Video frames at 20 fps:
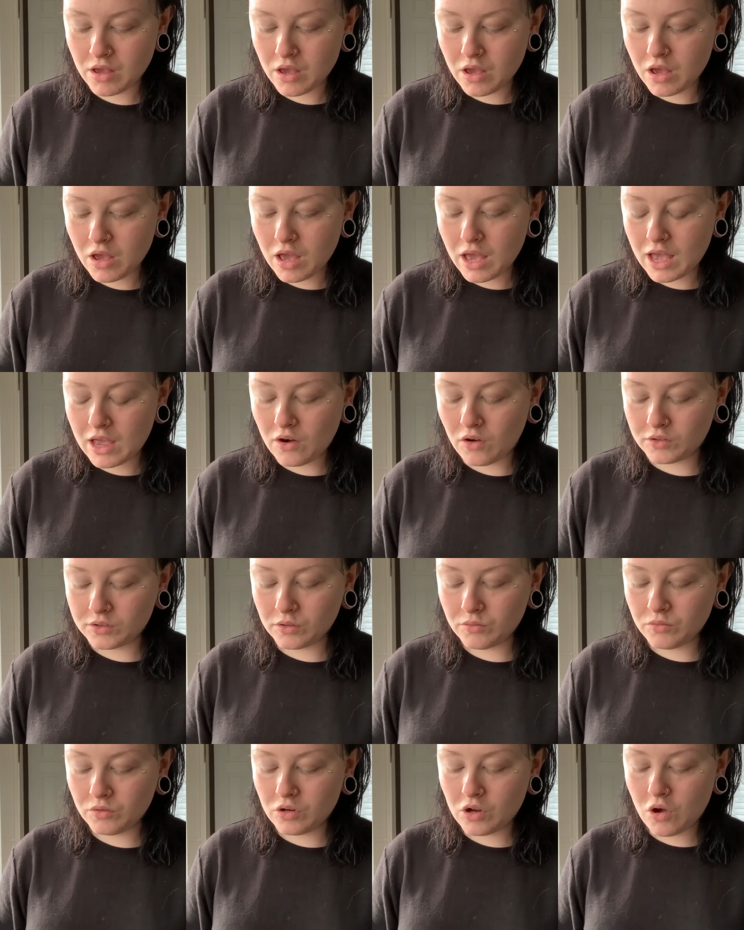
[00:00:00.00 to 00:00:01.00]
and also
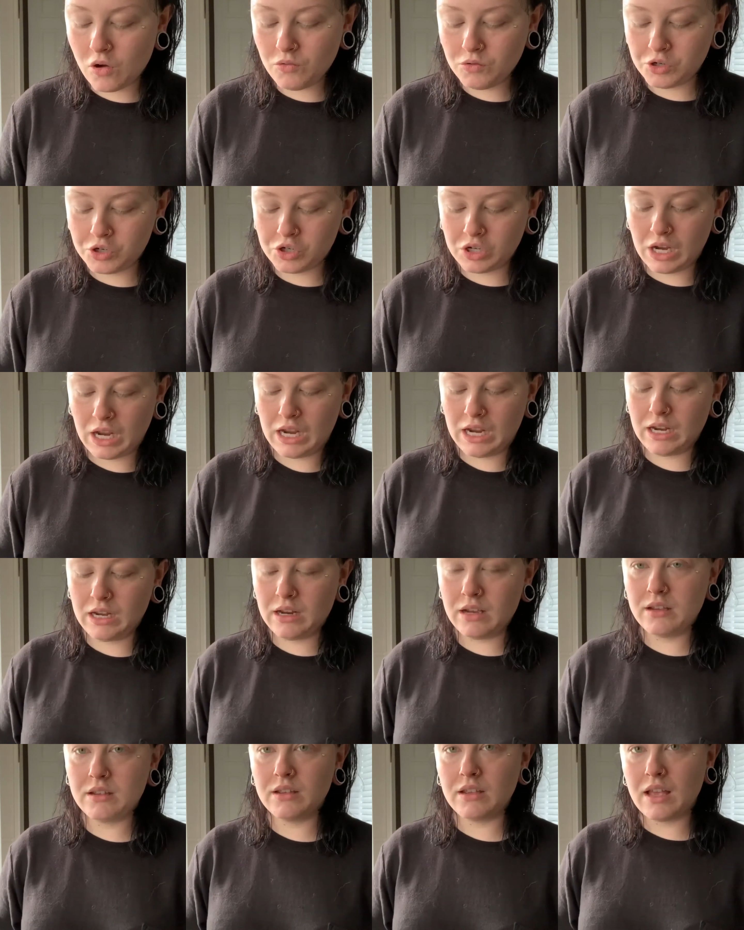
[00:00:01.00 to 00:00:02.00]
no
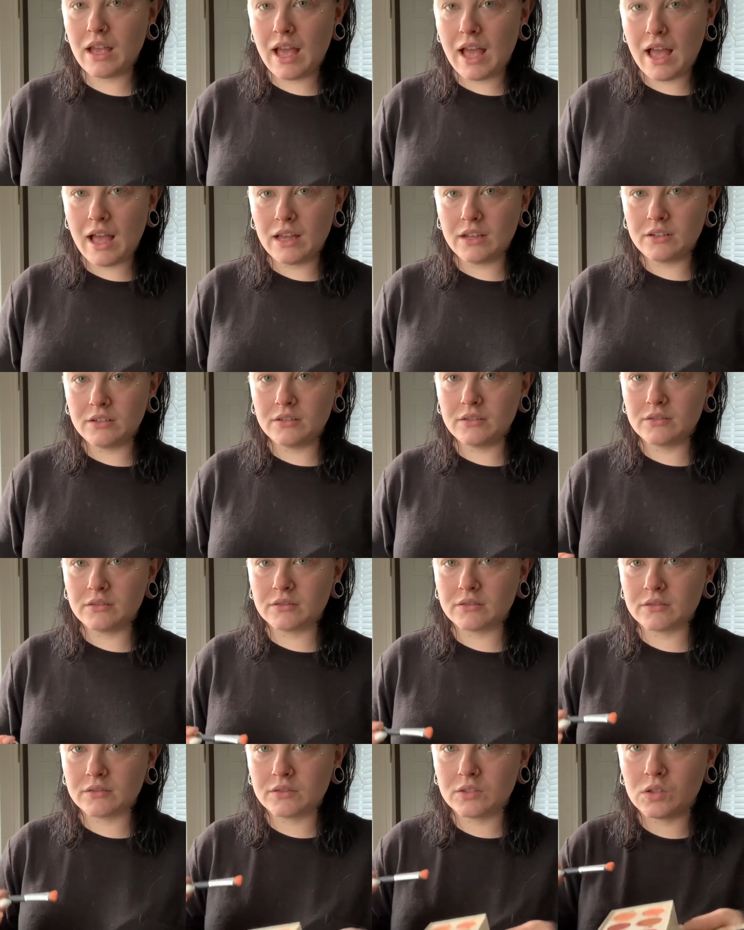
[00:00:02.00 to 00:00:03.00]
shade at
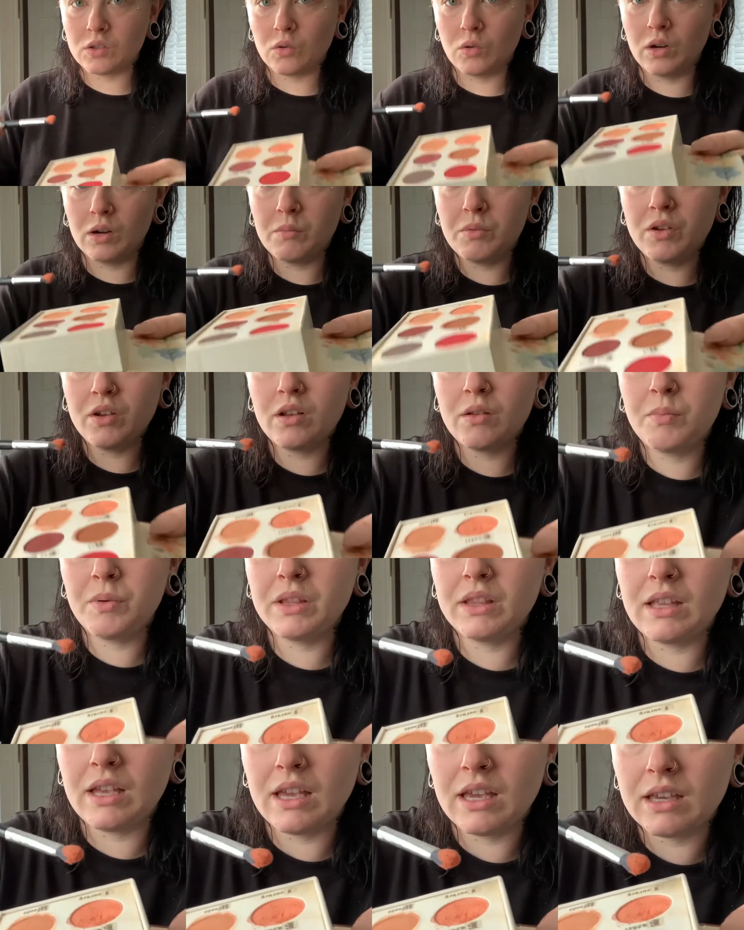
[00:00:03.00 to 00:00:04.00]
Storybook,
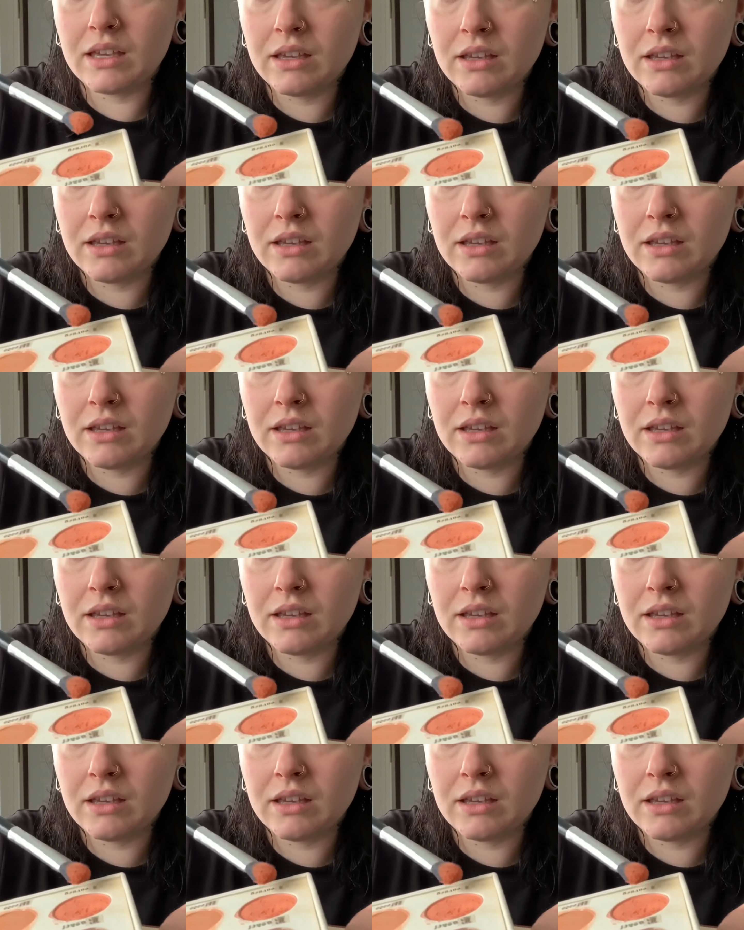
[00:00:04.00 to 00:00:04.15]
but like